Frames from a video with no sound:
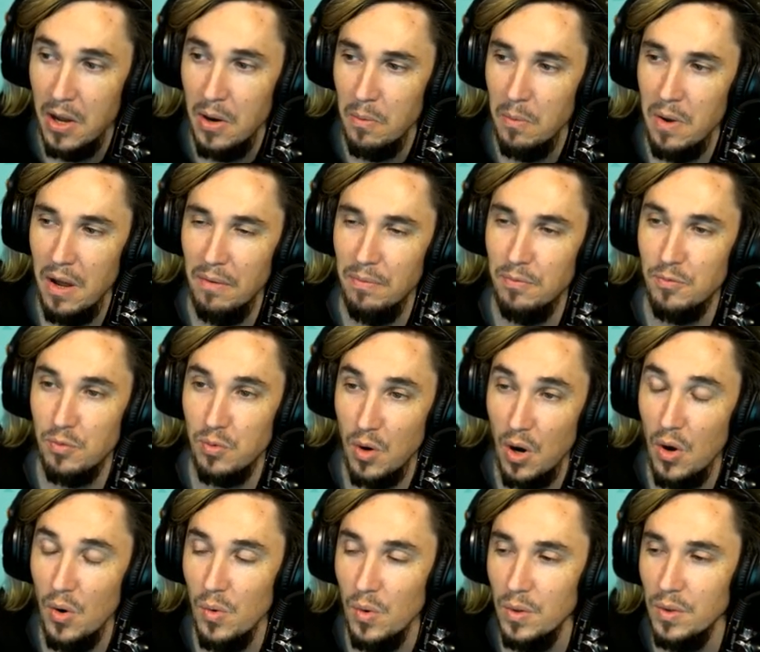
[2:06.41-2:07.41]
We have
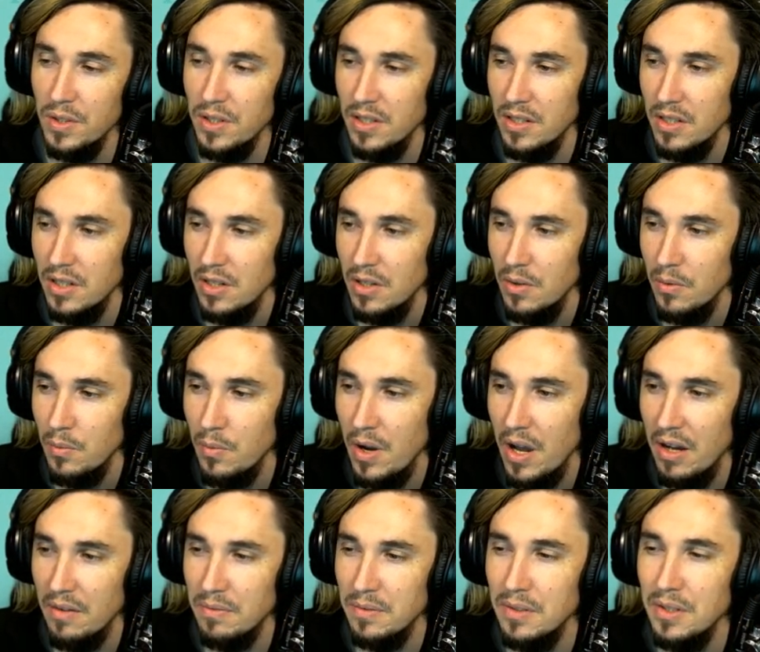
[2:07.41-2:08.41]
Roald, We
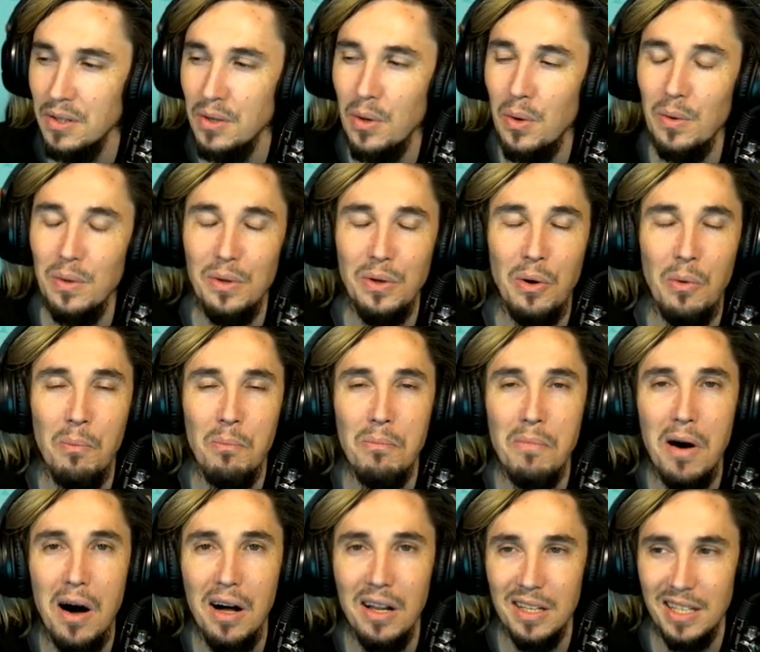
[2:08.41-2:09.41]
have good old little
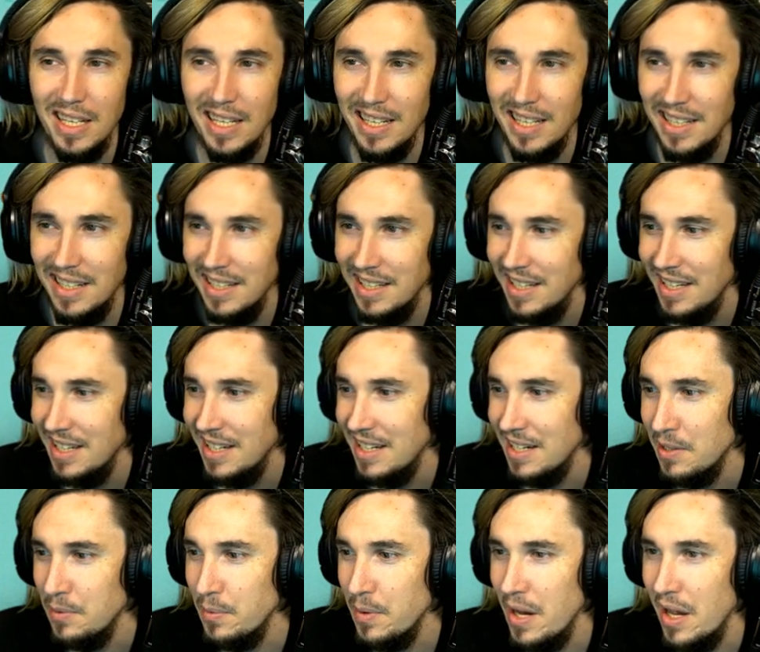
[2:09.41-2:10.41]
Molly.
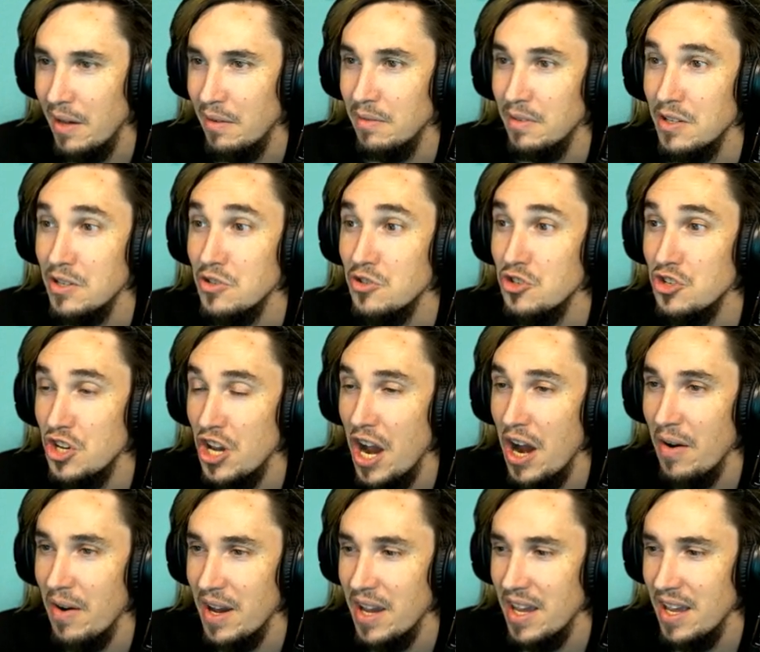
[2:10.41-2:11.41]
We have
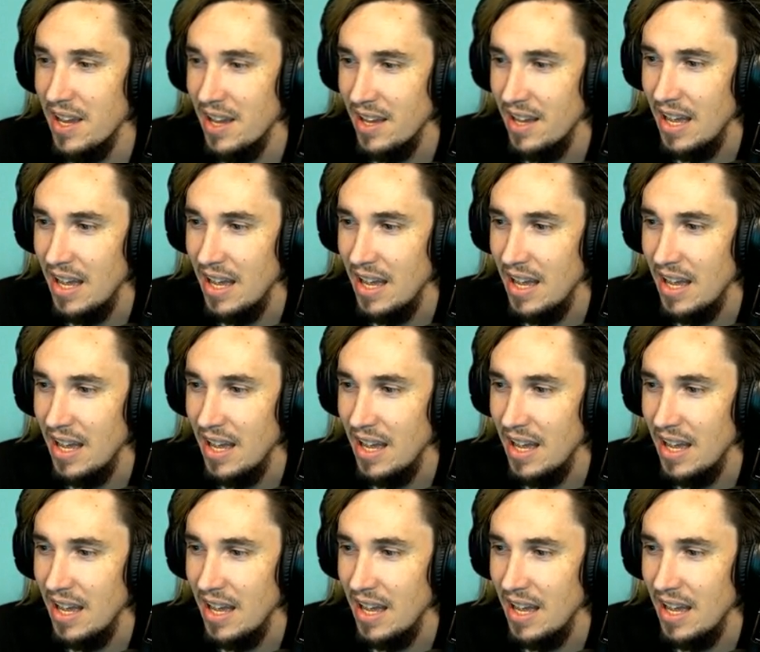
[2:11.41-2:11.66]
Cherry.